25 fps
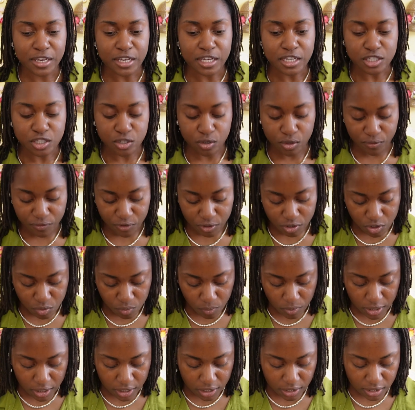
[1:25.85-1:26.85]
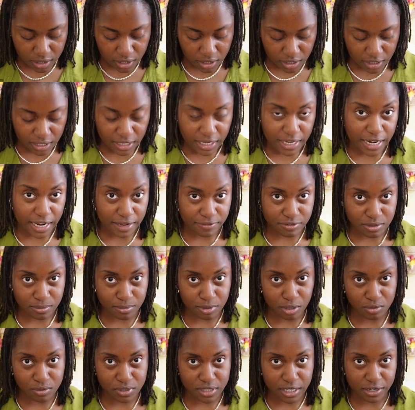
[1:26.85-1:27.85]
So the first one, and I have some
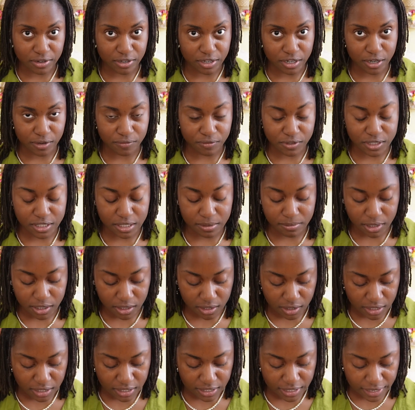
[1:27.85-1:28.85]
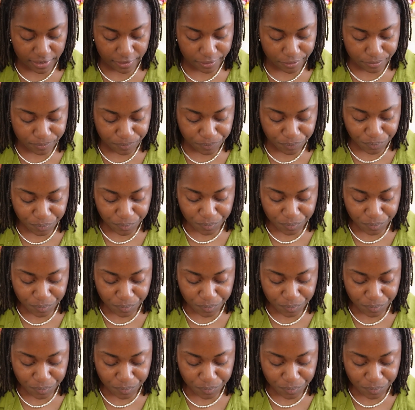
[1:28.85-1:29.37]
notes down here if you see me looking down,